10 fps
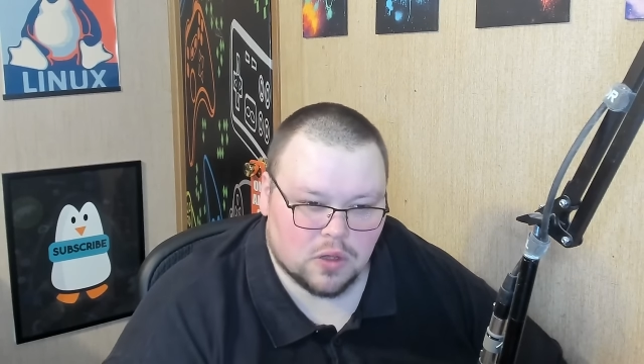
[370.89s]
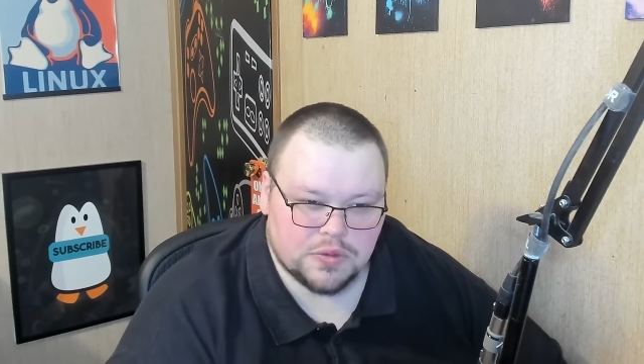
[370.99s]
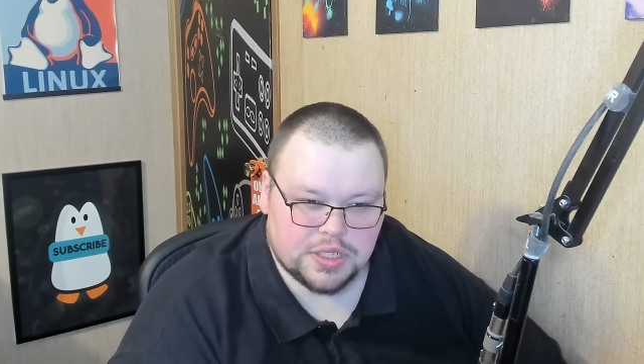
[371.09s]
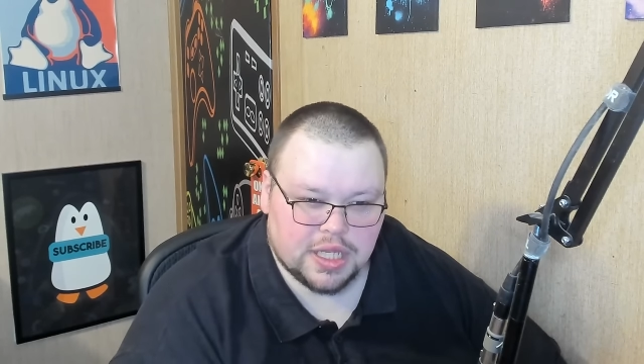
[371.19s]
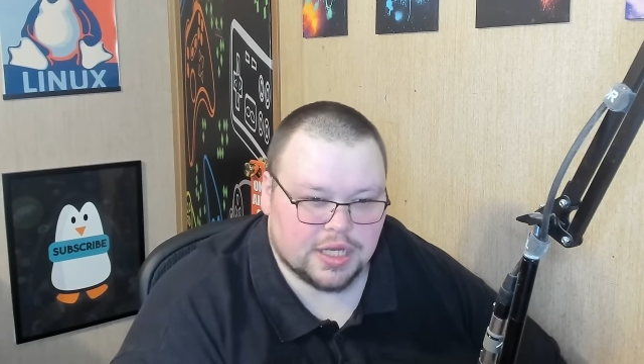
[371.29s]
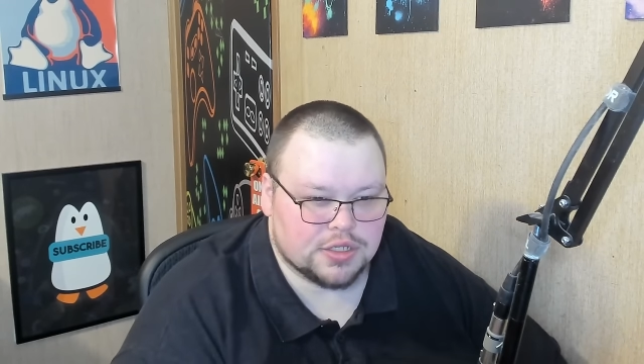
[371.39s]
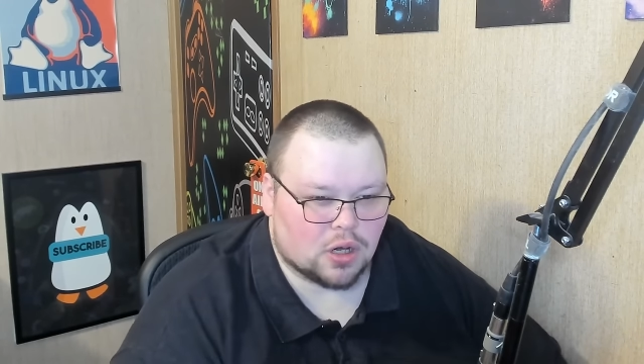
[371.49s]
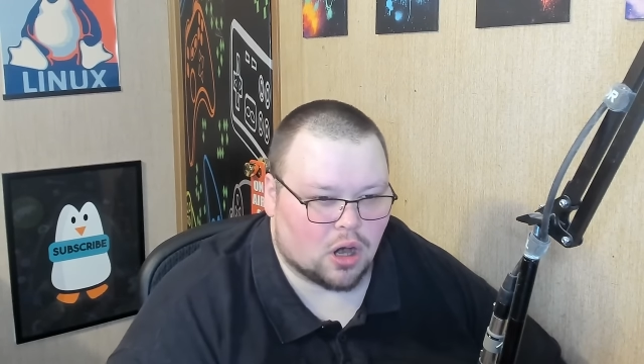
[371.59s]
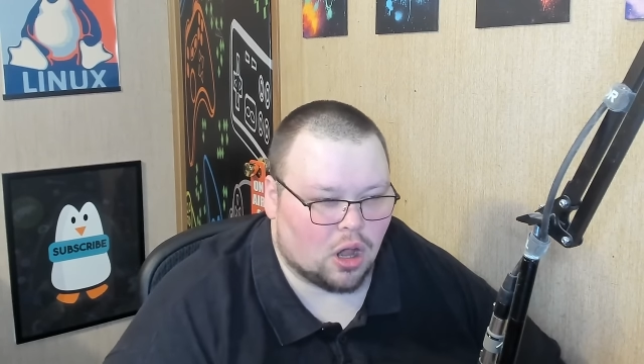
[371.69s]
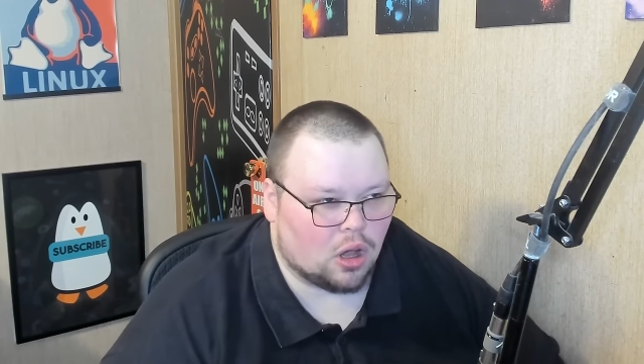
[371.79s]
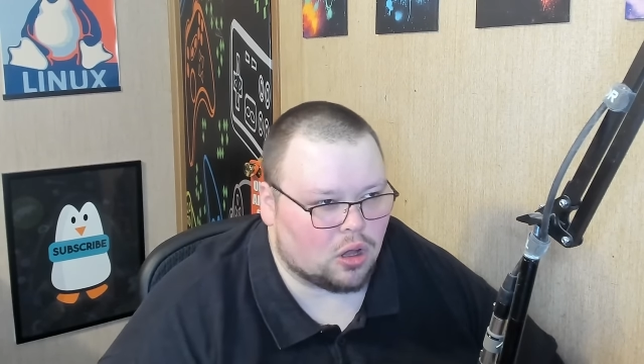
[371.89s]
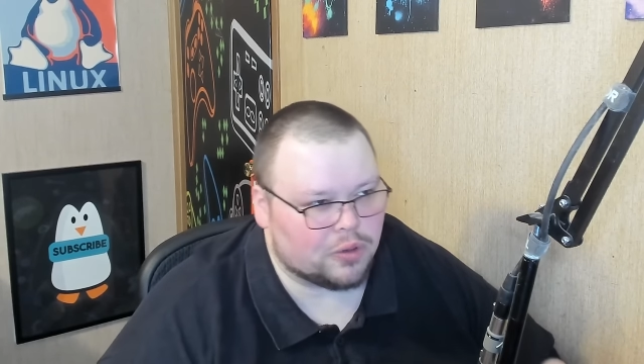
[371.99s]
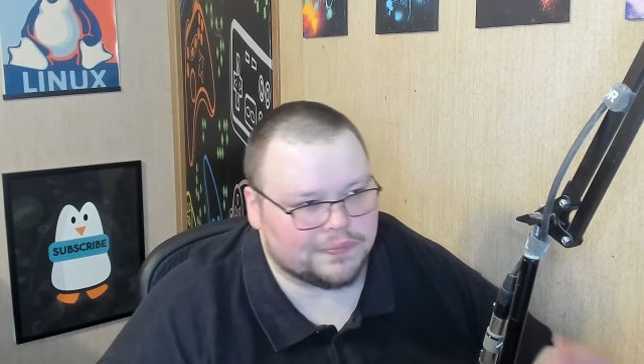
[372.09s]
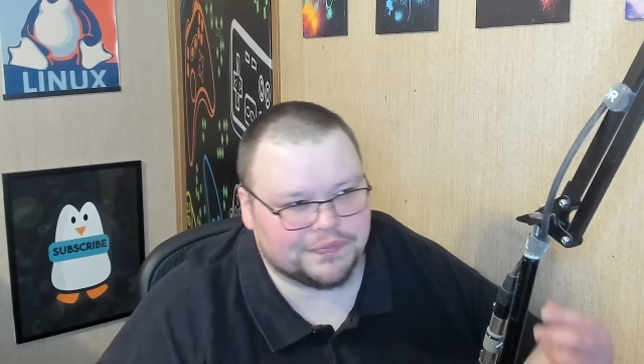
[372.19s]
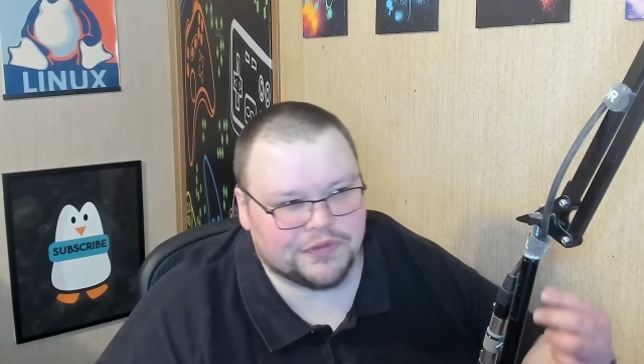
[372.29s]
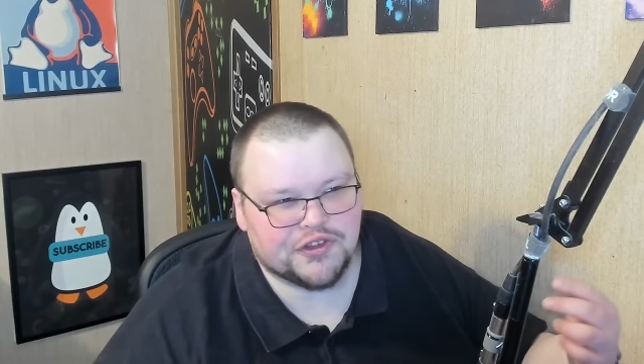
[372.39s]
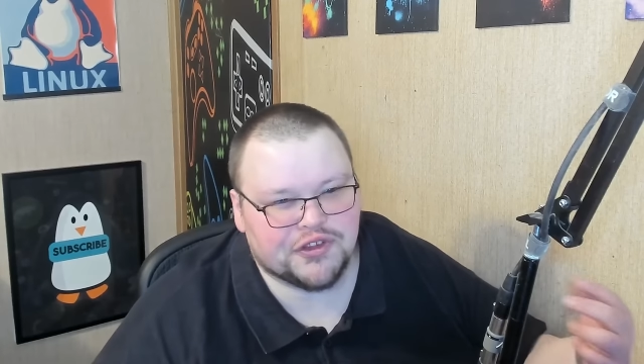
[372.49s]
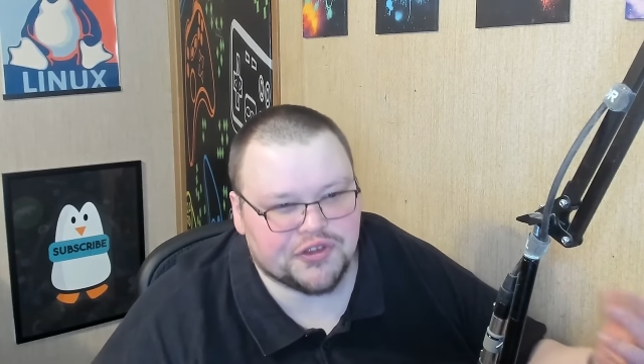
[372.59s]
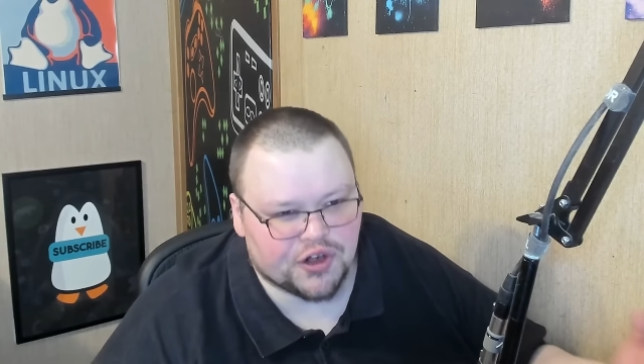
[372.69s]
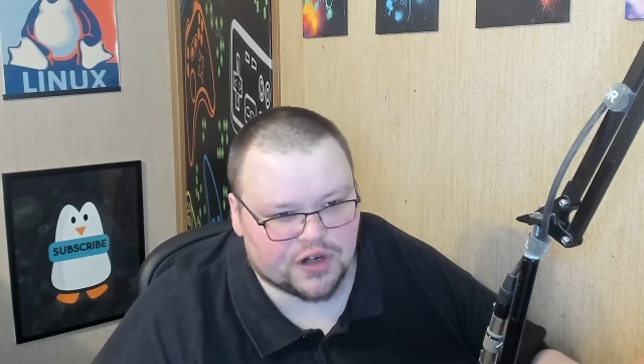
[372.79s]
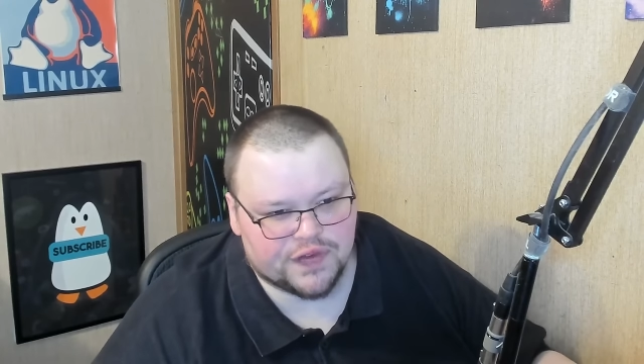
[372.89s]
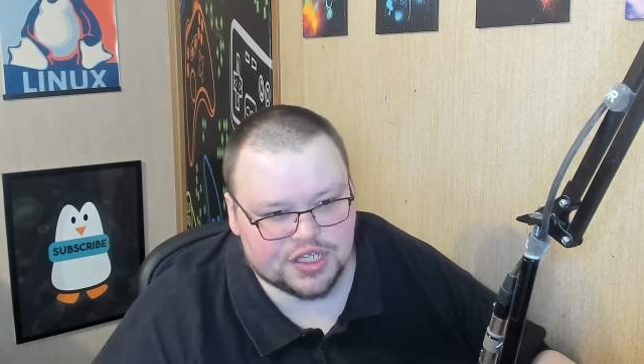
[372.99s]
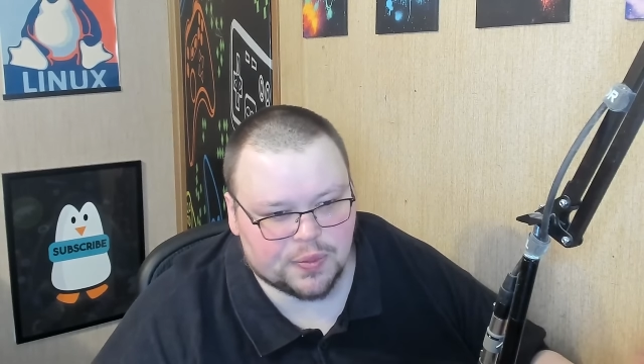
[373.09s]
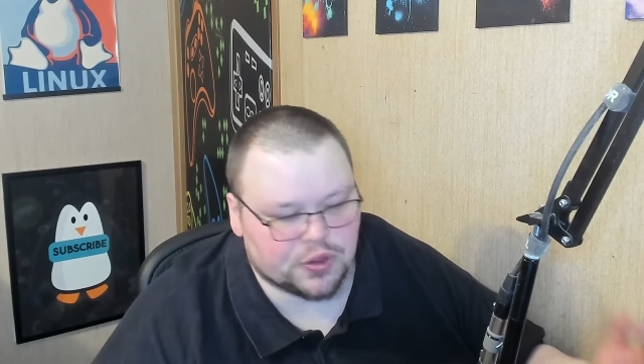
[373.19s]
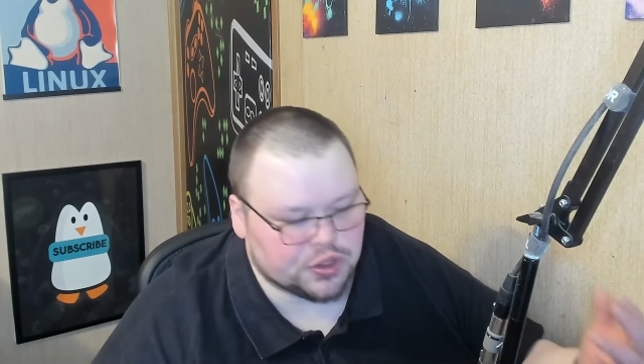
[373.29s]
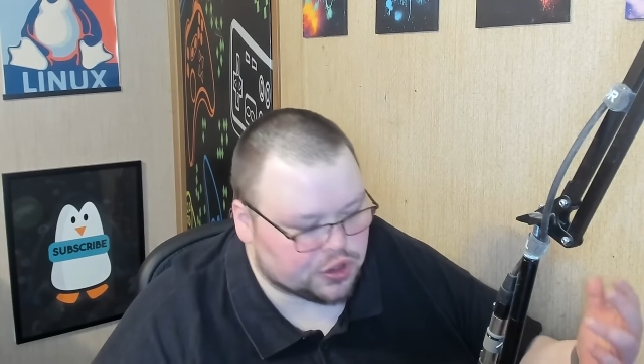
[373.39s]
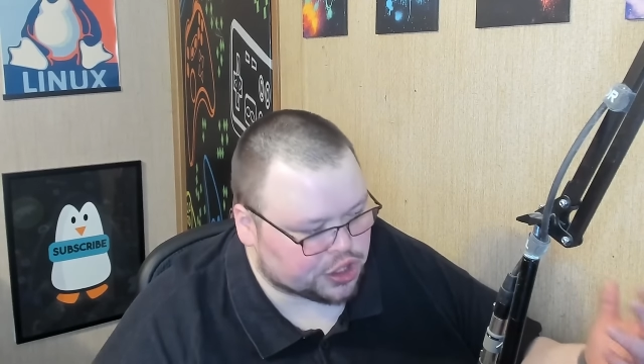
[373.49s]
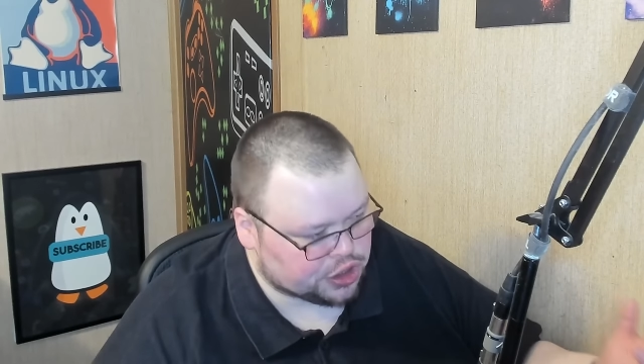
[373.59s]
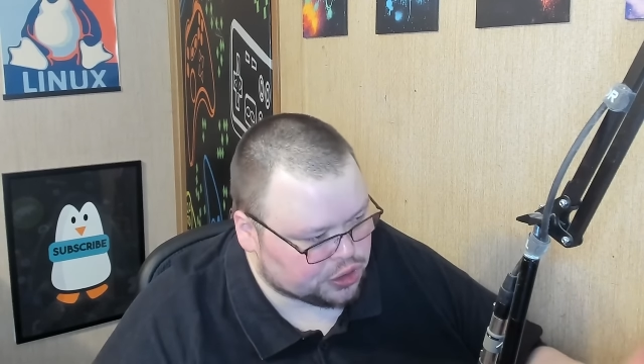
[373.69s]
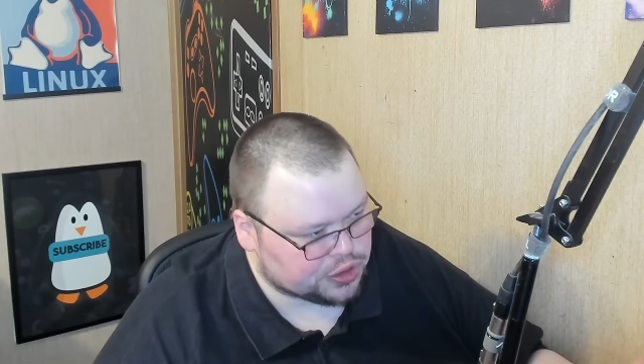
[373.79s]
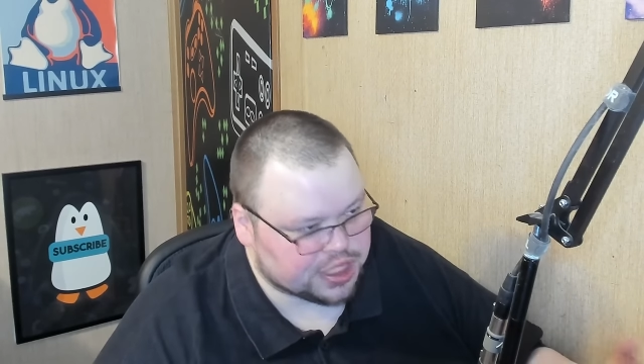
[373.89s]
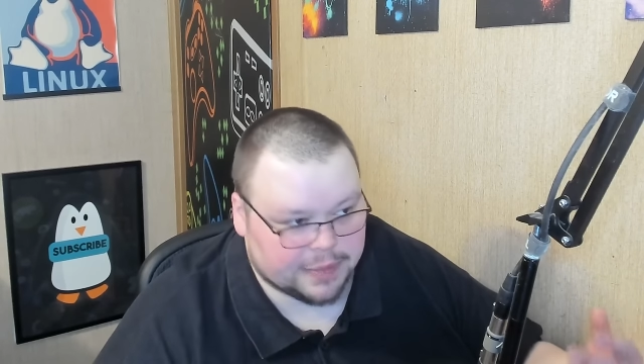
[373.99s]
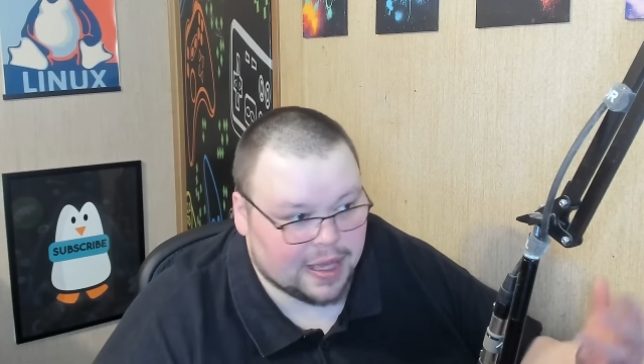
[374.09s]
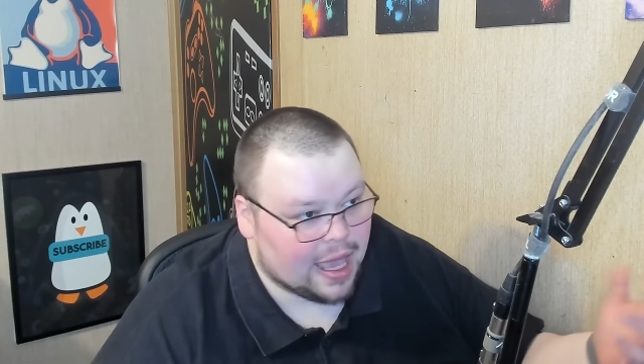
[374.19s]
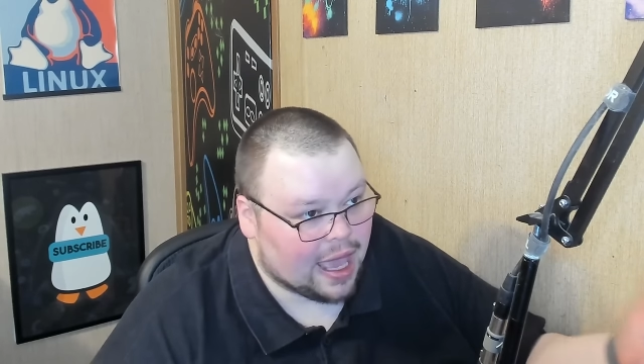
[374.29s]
Those things are all serviceable. You can use them.